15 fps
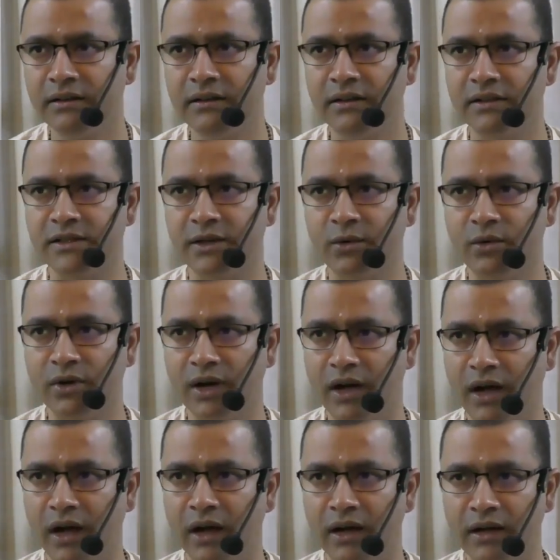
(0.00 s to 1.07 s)
The sound
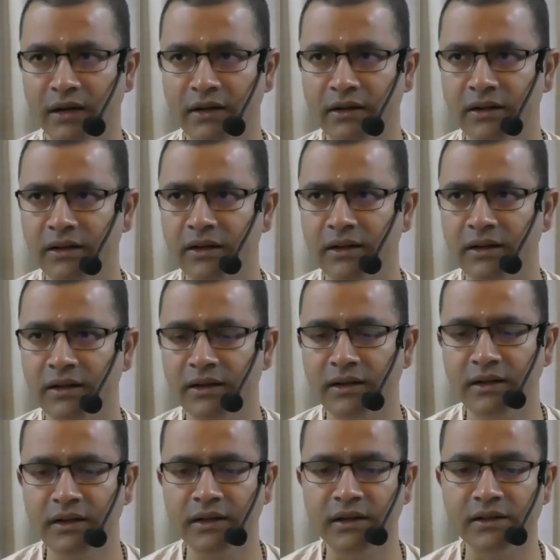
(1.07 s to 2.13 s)
A
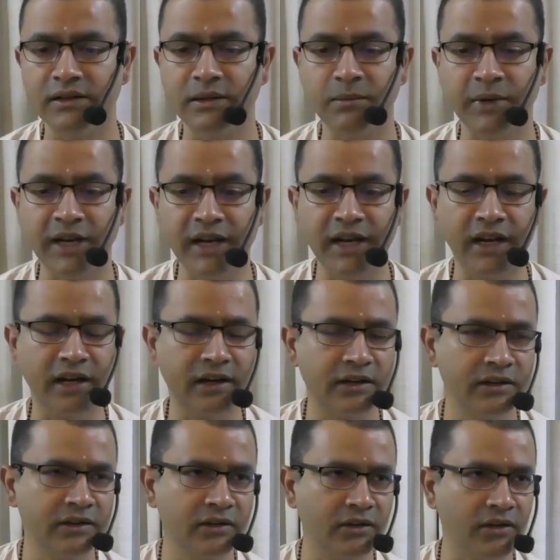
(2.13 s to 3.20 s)
is the beginning
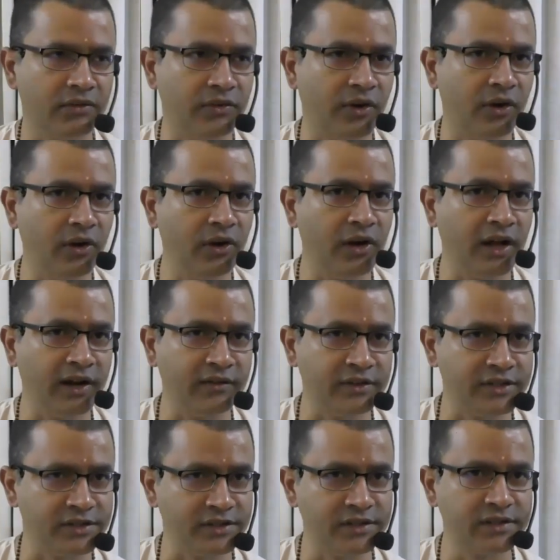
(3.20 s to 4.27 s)
of all
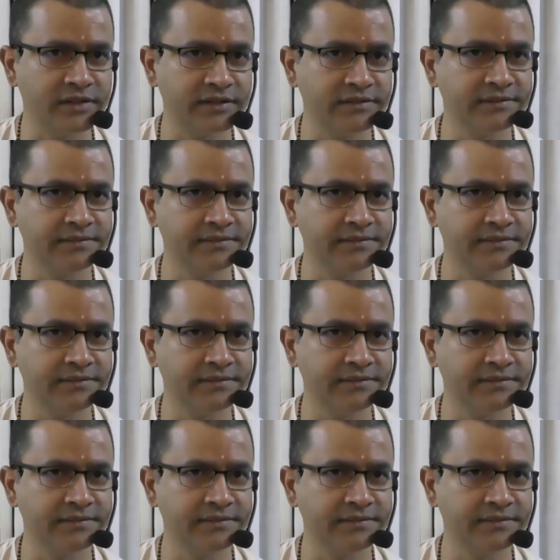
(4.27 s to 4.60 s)
languages.